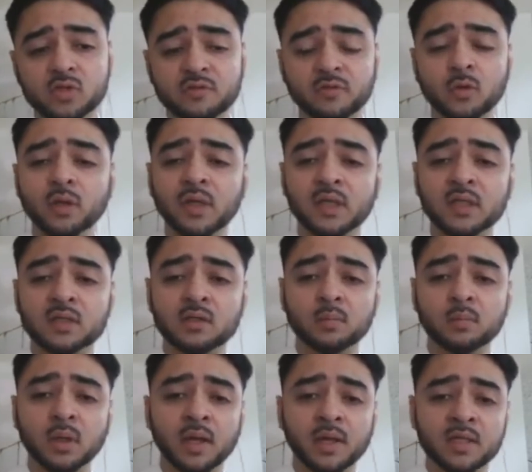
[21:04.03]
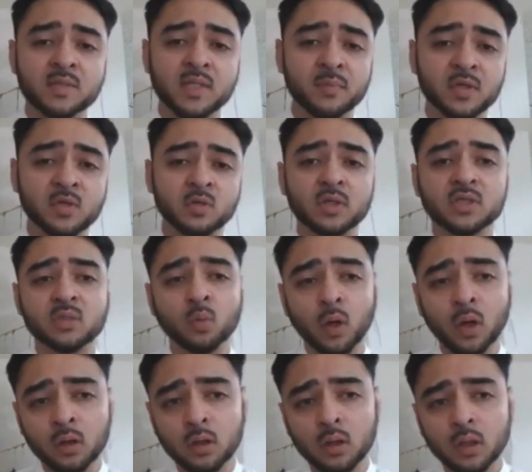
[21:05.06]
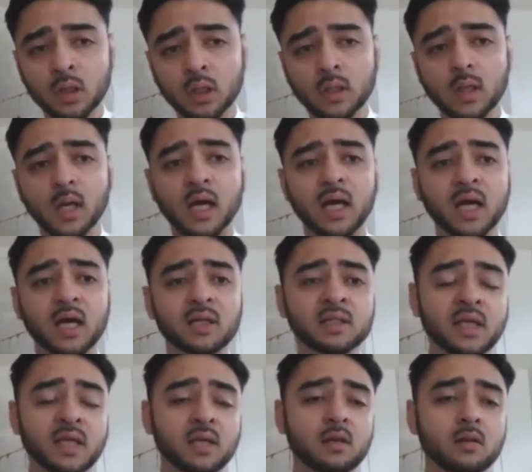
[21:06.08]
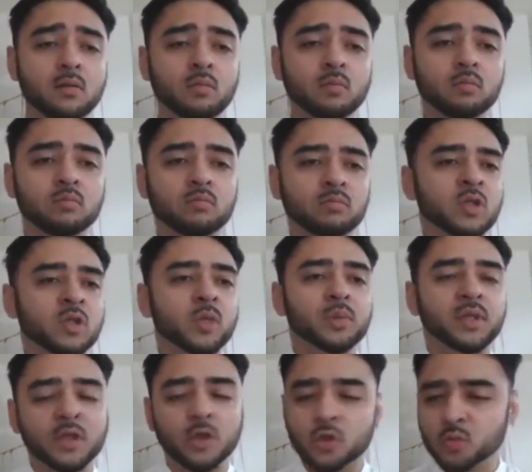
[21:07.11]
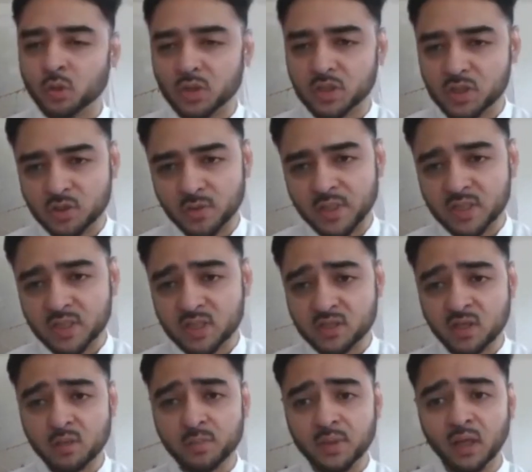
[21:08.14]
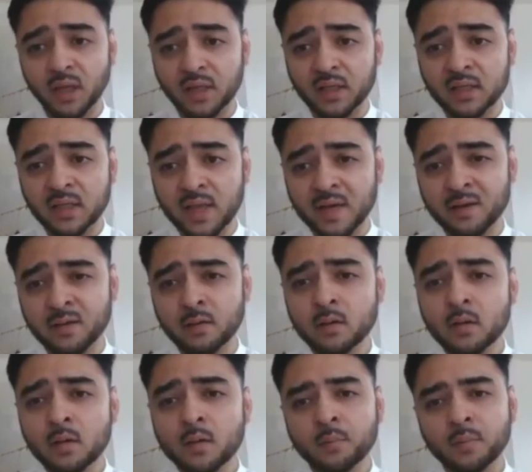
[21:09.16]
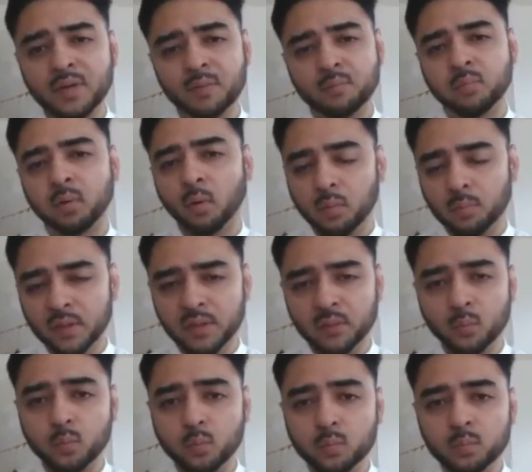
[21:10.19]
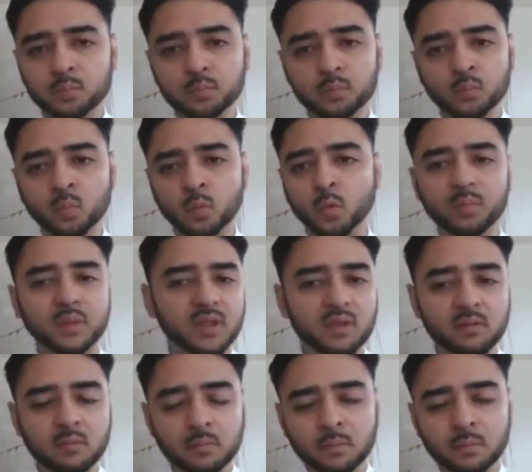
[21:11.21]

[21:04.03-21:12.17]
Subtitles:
you're looking to apply in September 21, then nobody knows what the situation is going to be like then, but it probably will be